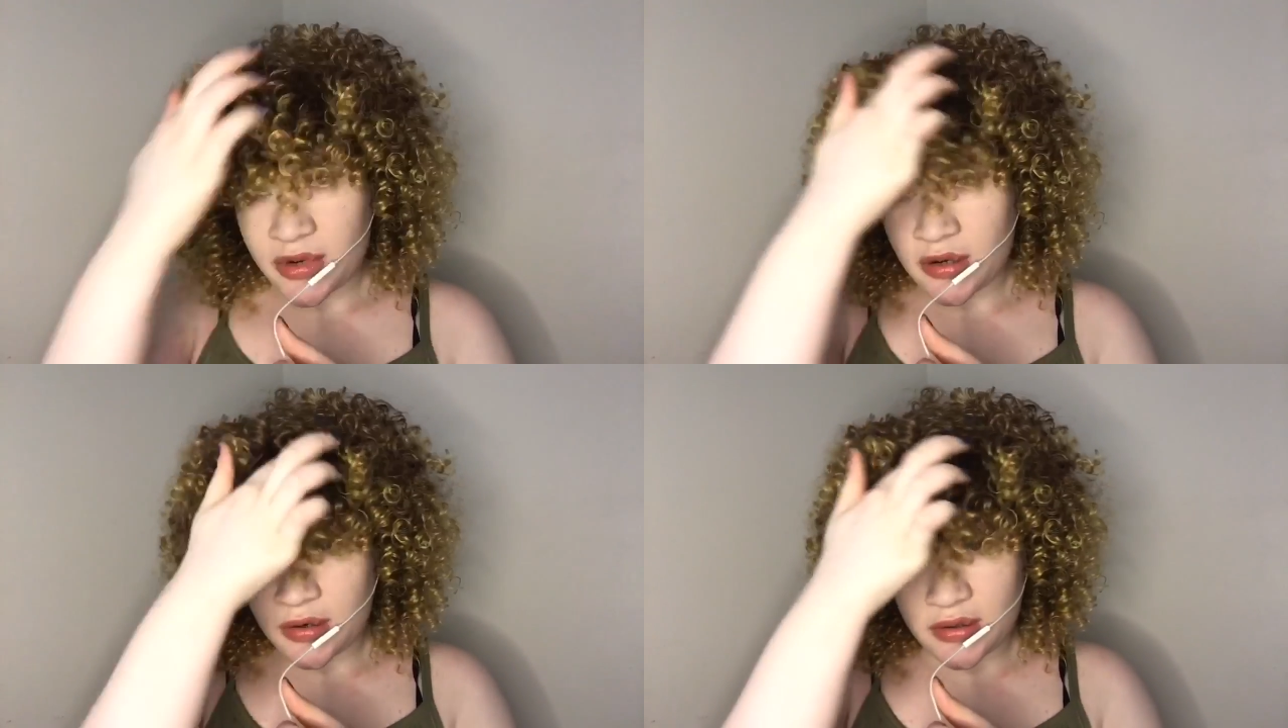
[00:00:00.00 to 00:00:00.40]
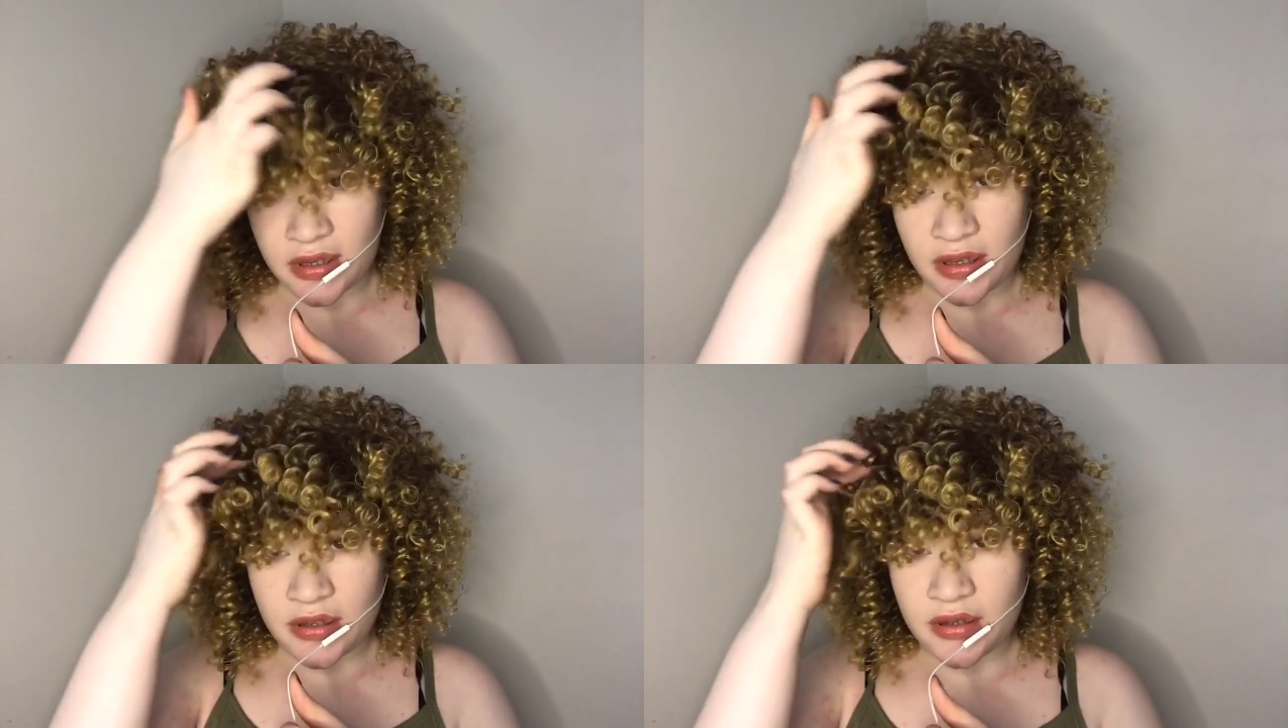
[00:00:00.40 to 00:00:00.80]
Part
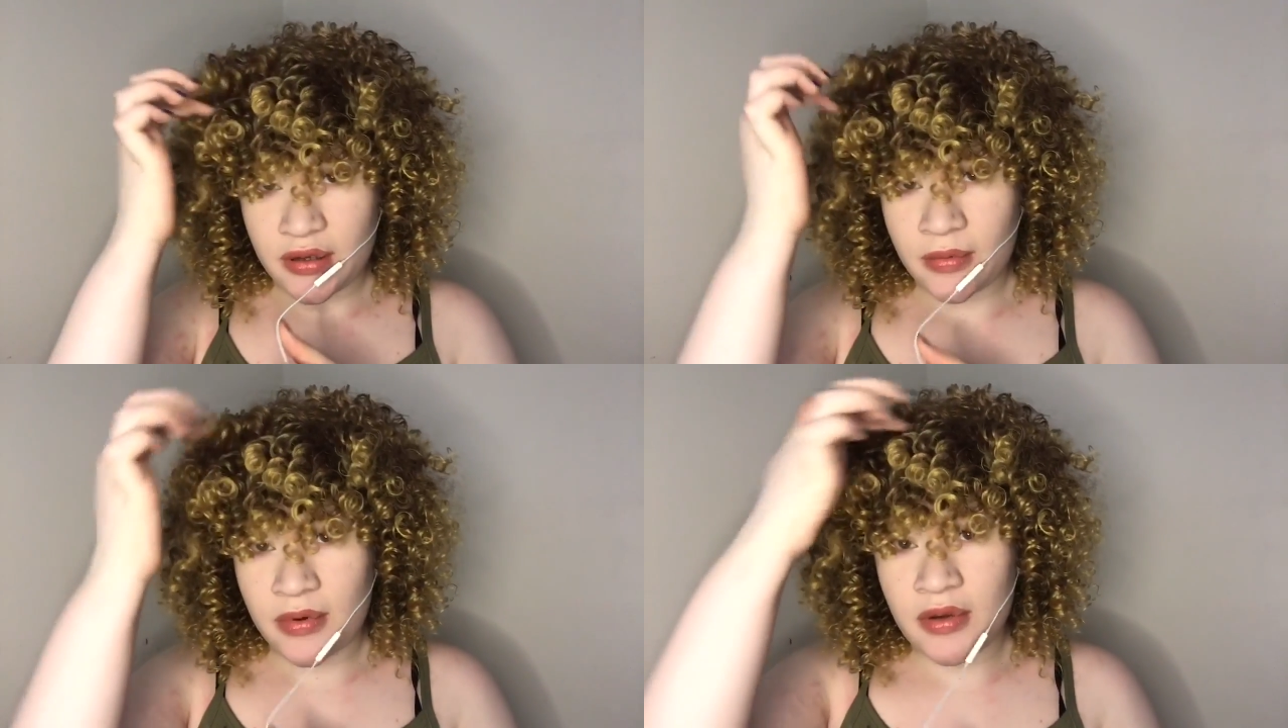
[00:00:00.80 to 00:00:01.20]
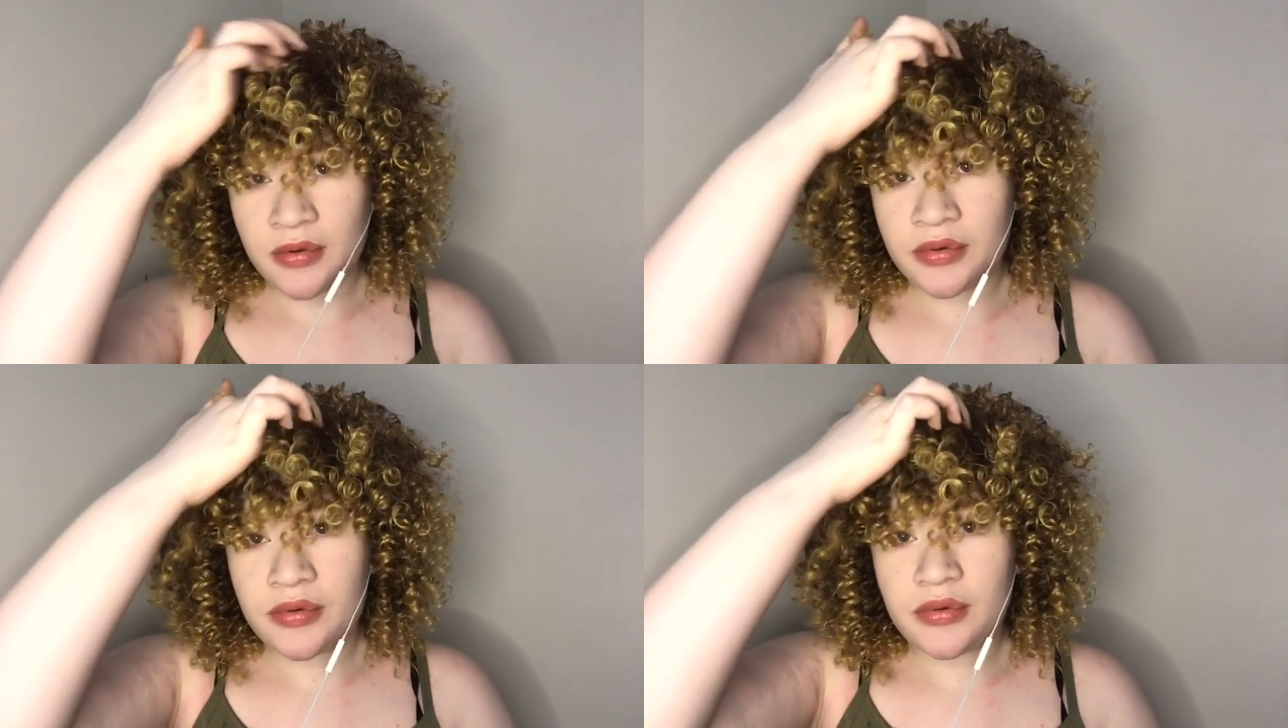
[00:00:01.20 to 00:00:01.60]
like
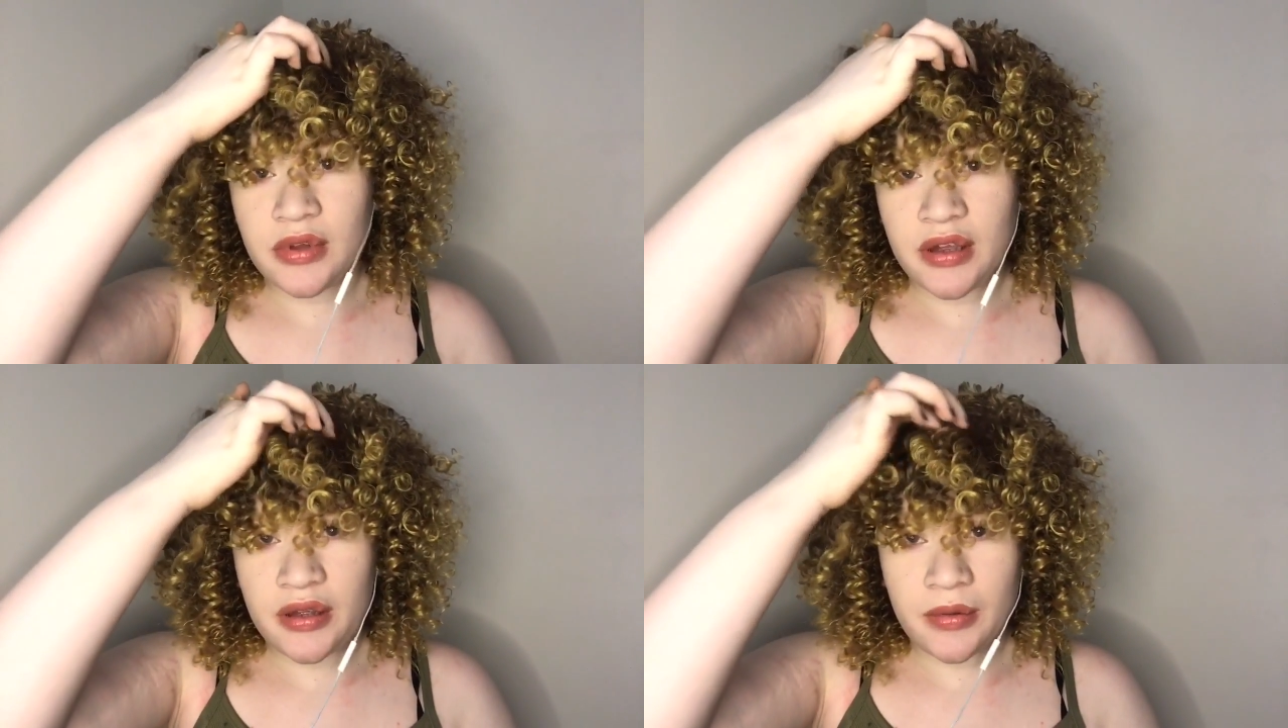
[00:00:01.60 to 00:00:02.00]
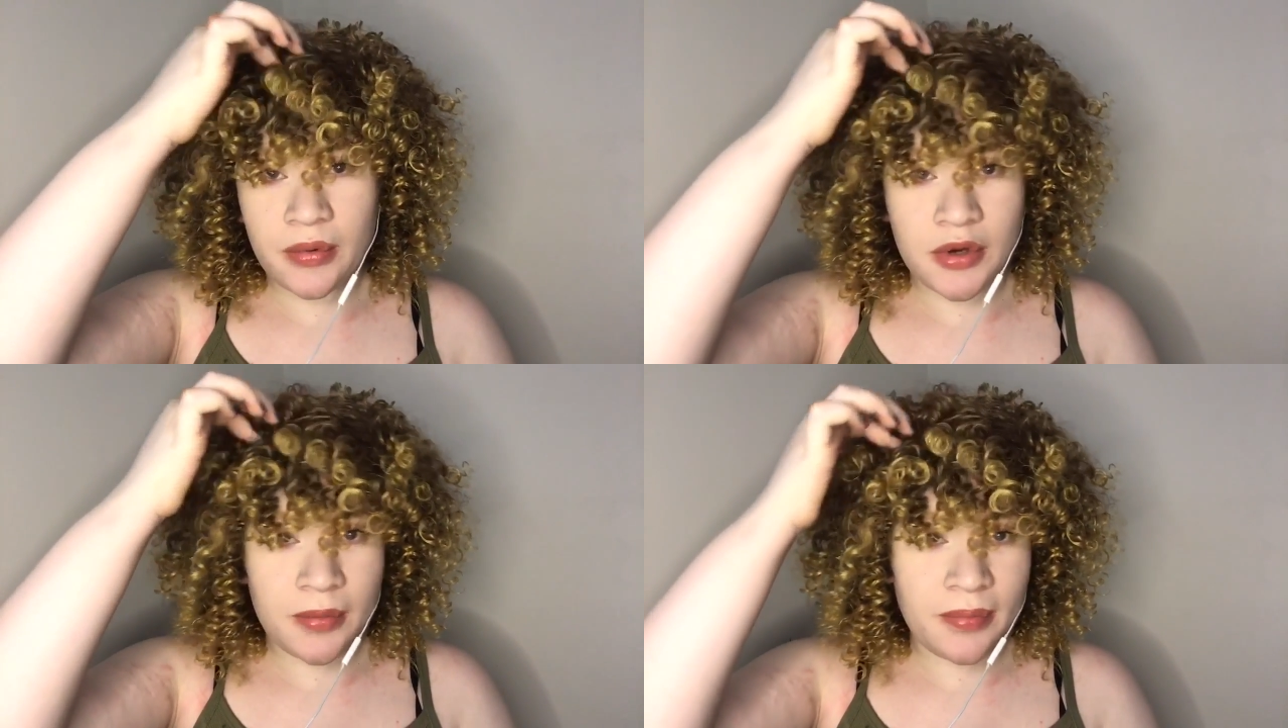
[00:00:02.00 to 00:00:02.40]
around like
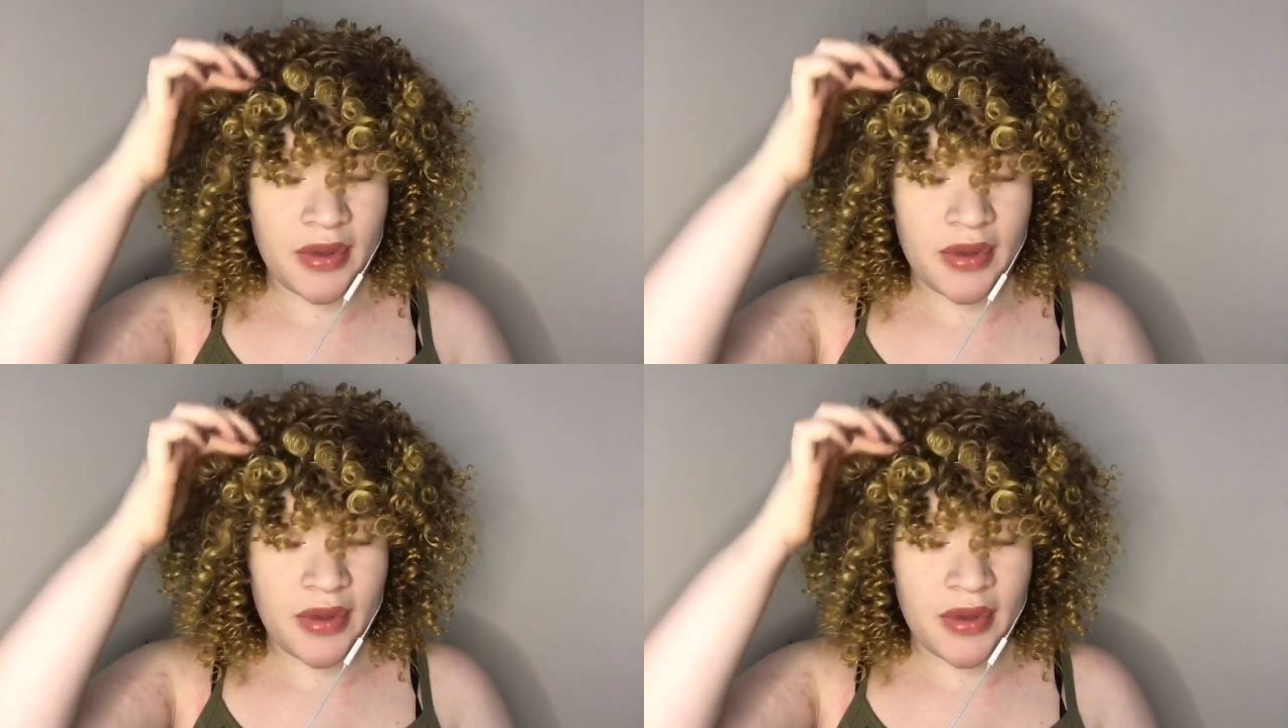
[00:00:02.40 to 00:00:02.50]
where the